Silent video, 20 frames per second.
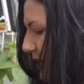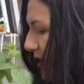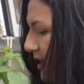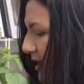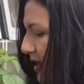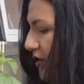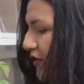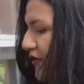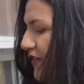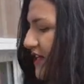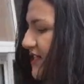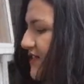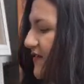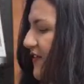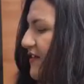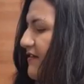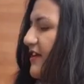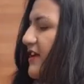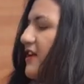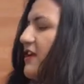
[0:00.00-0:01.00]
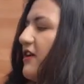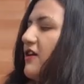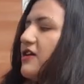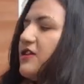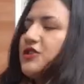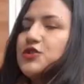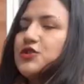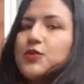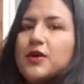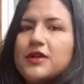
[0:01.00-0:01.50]
I got this very
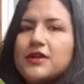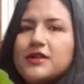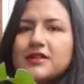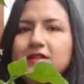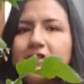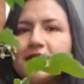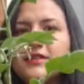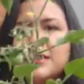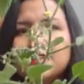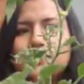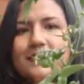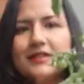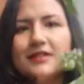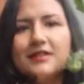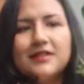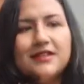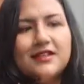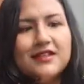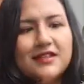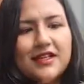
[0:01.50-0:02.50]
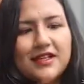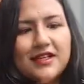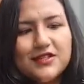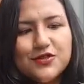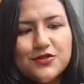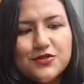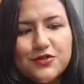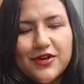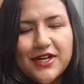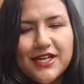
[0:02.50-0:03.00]
large one
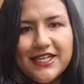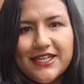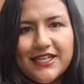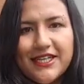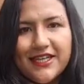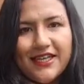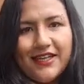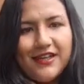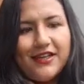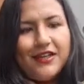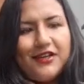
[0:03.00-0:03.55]
that's already